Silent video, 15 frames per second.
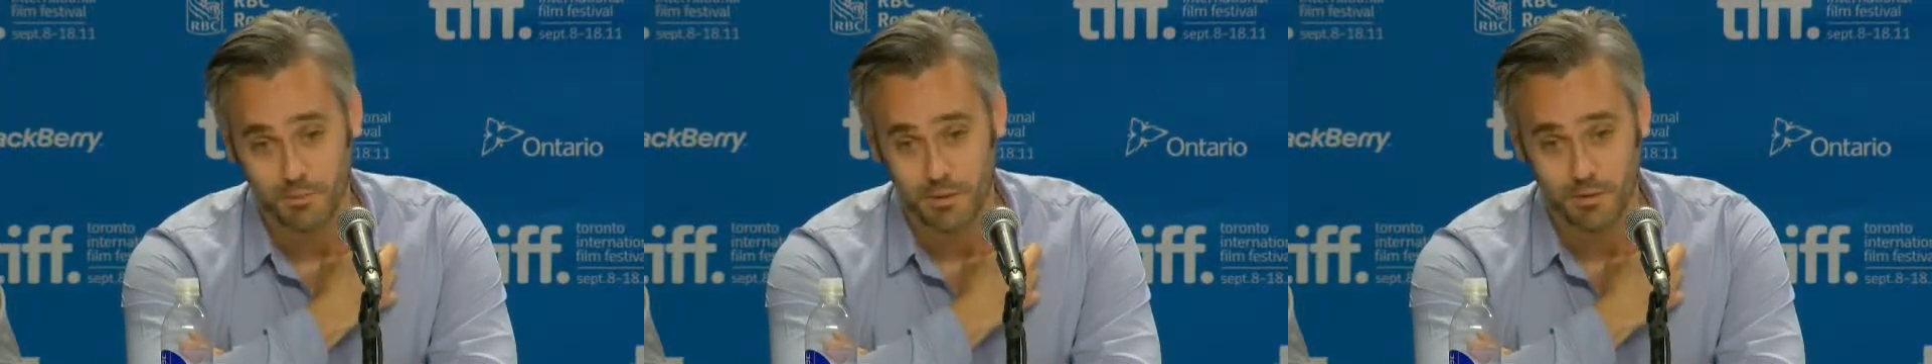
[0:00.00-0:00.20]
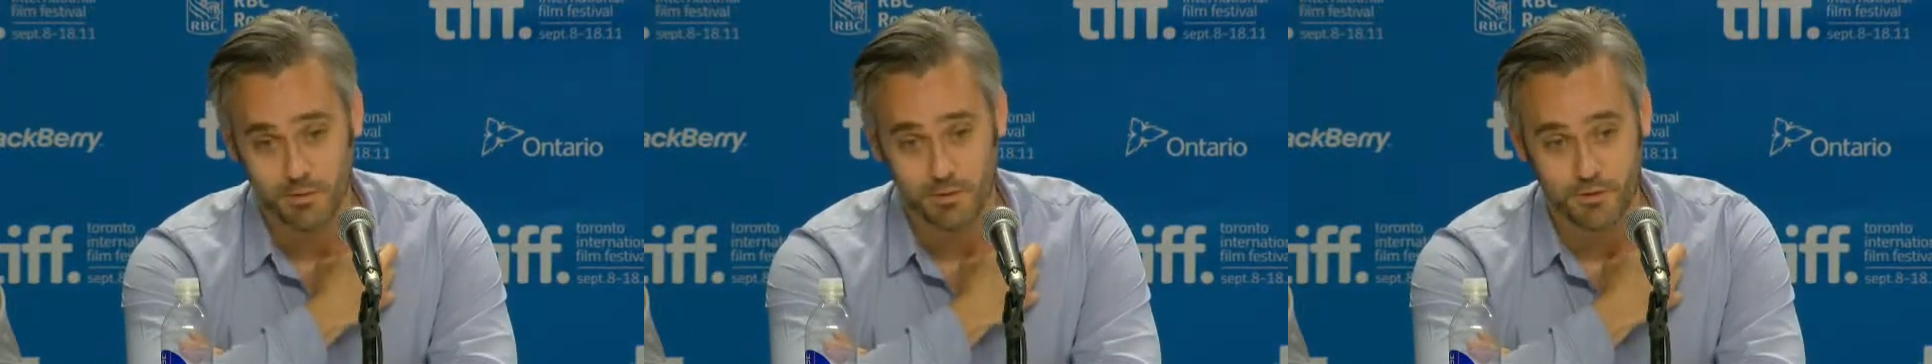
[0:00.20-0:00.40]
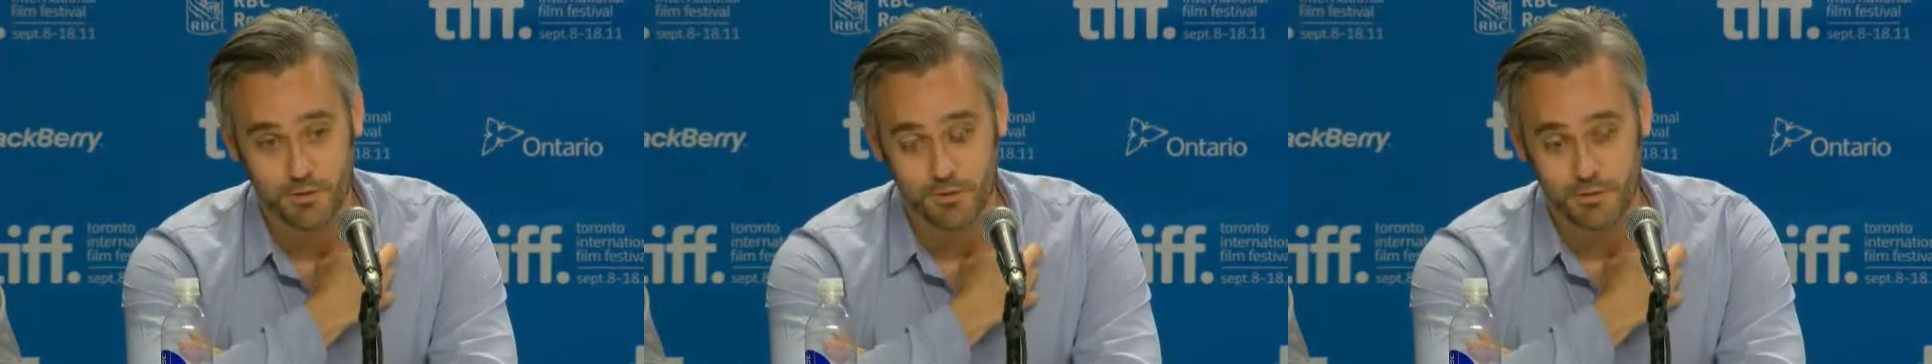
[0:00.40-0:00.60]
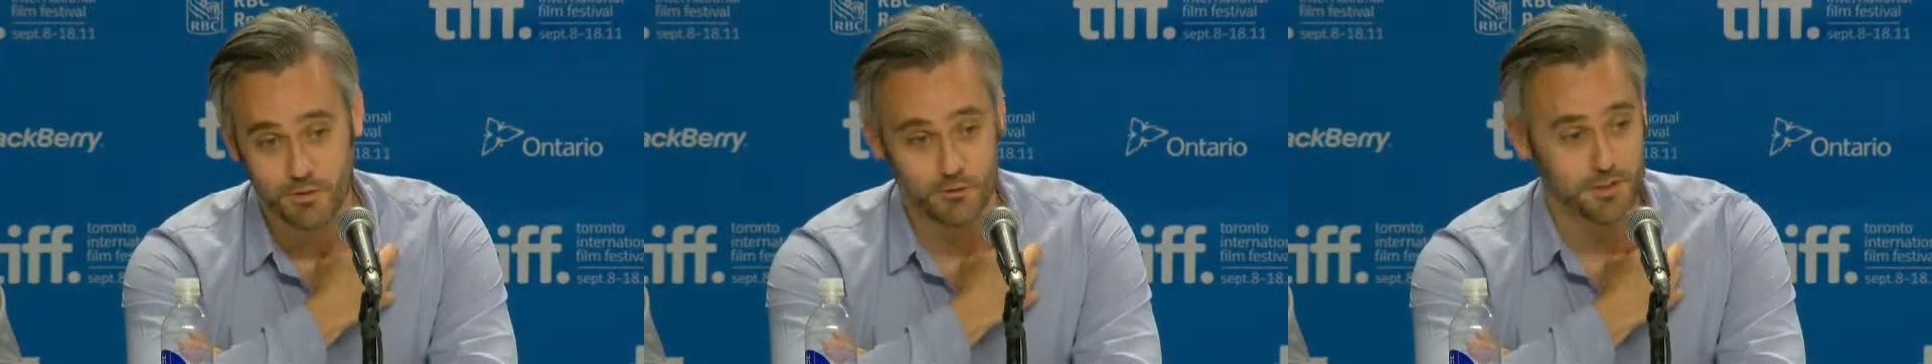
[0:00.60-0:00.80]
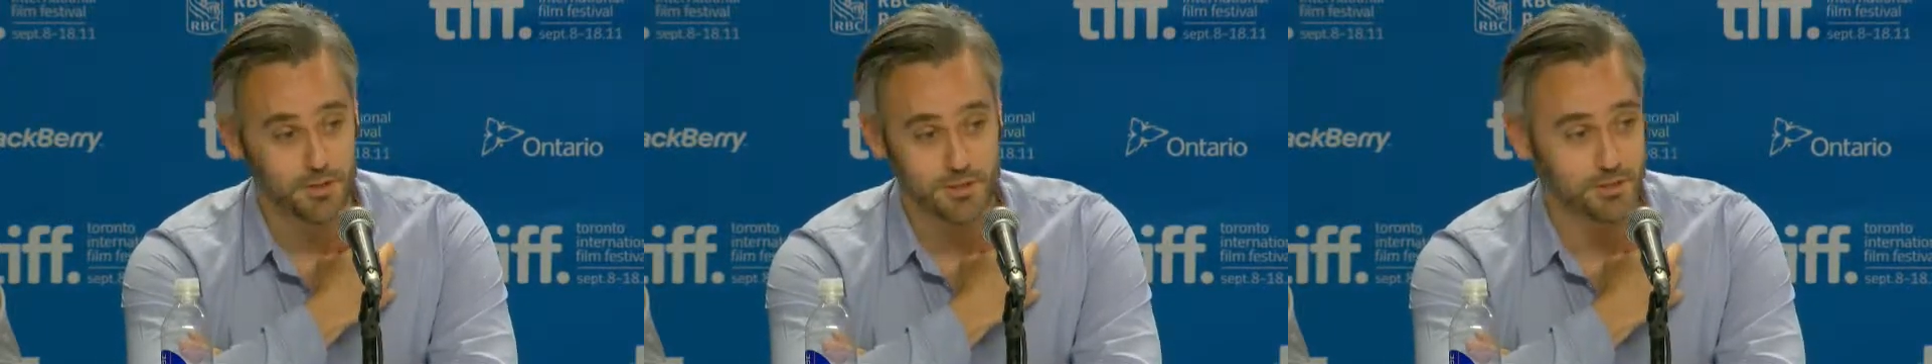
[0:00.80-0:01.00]
most
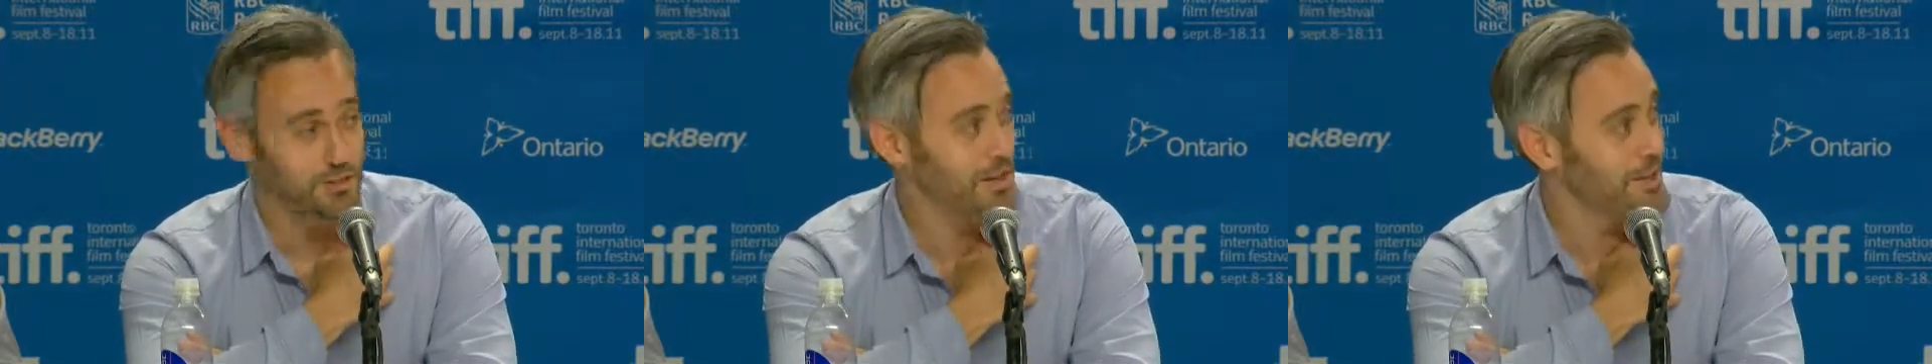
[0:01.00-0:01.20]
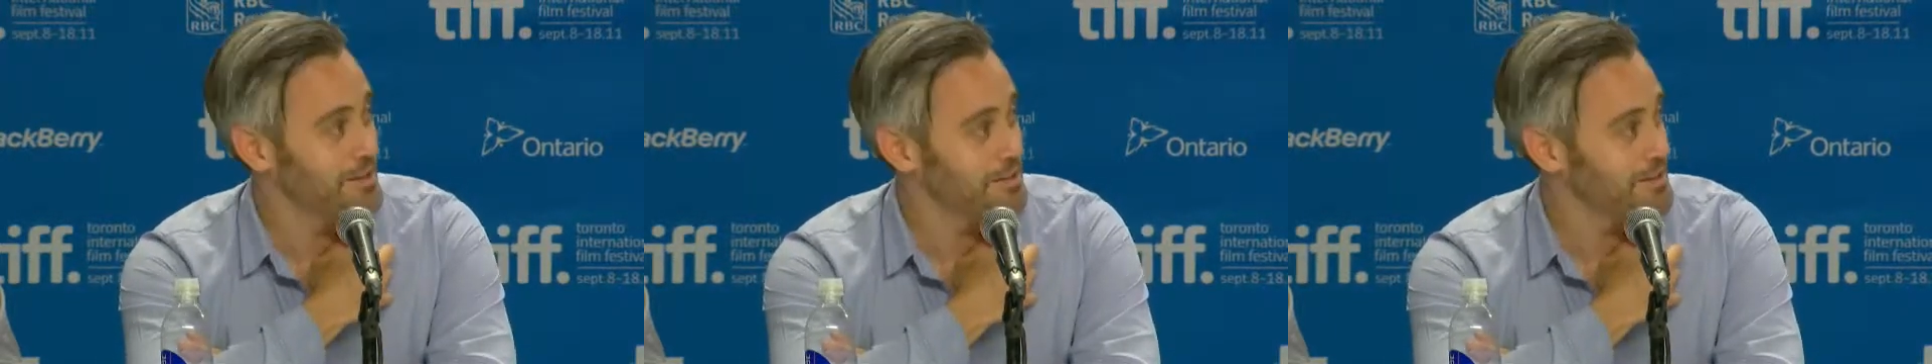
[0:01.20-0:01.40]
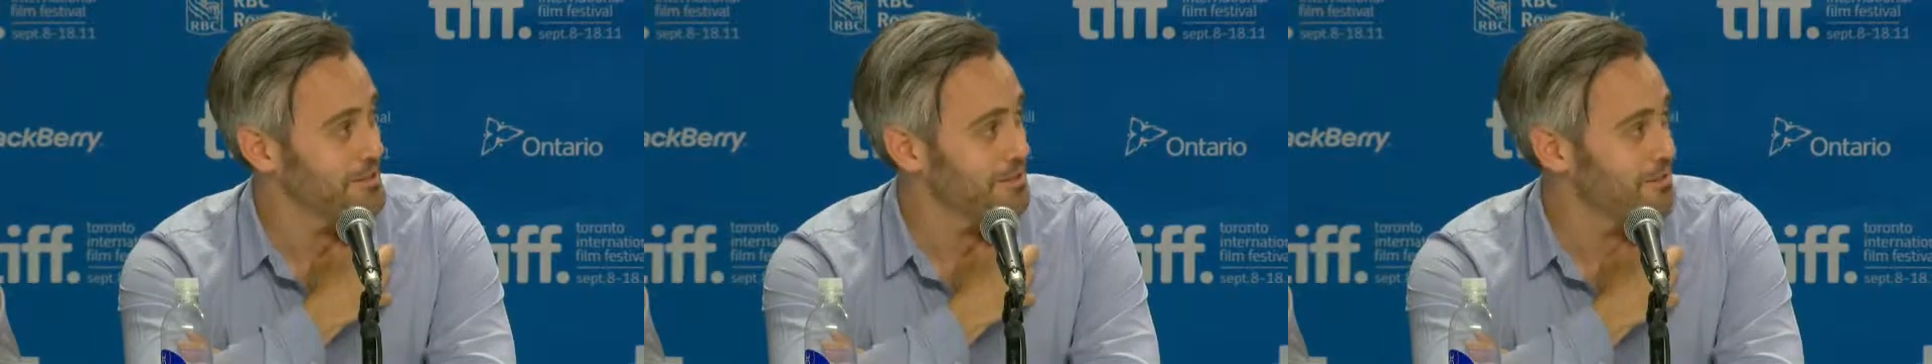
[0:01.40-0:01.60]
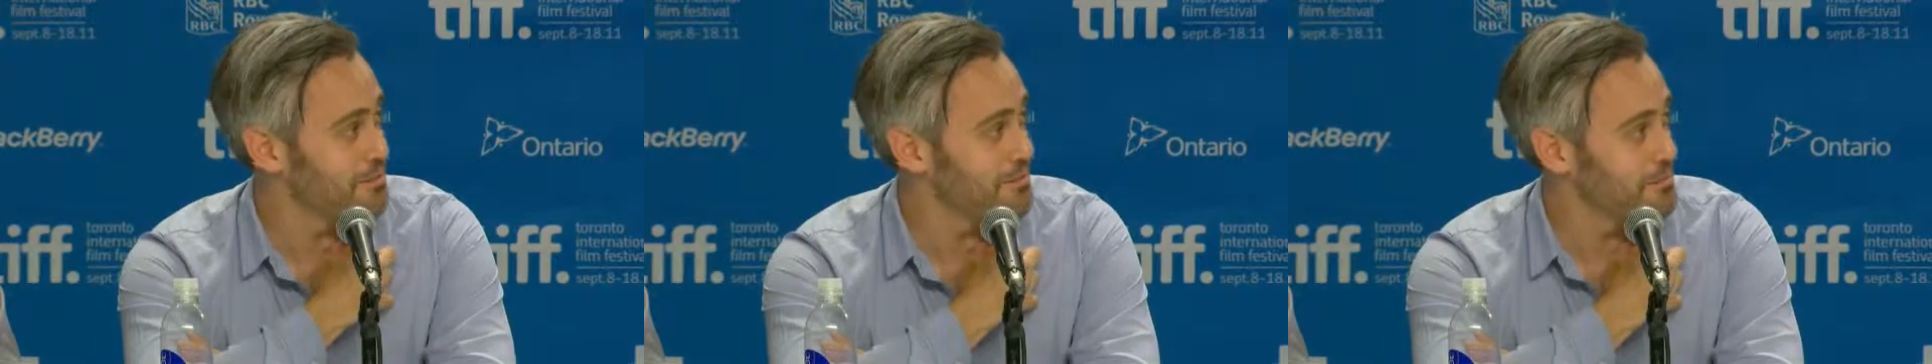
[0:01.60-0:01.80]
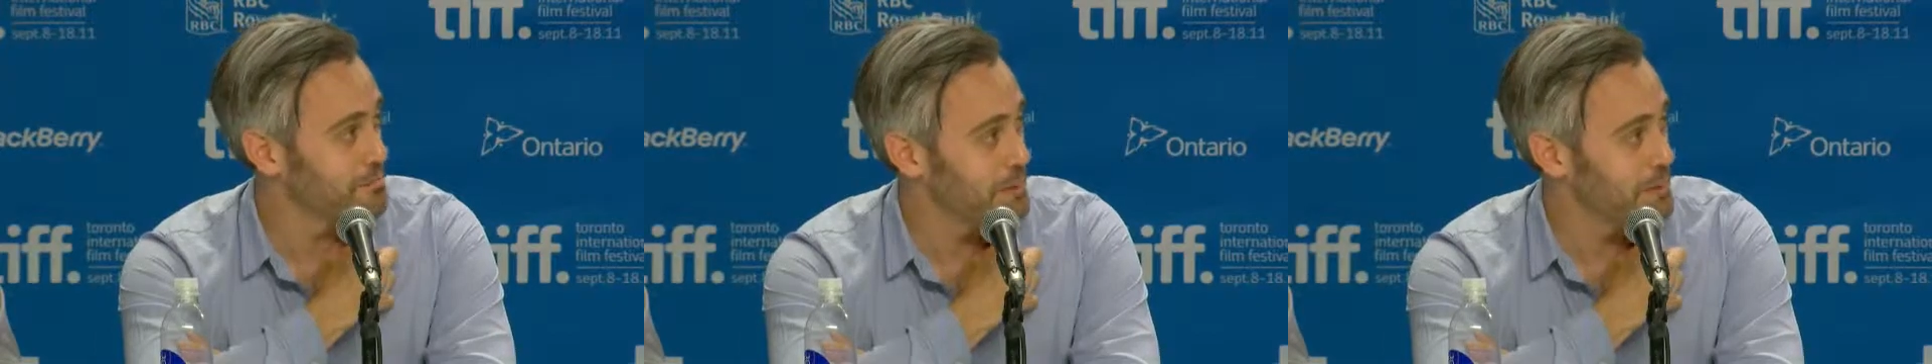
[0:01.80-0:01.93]
sophisticated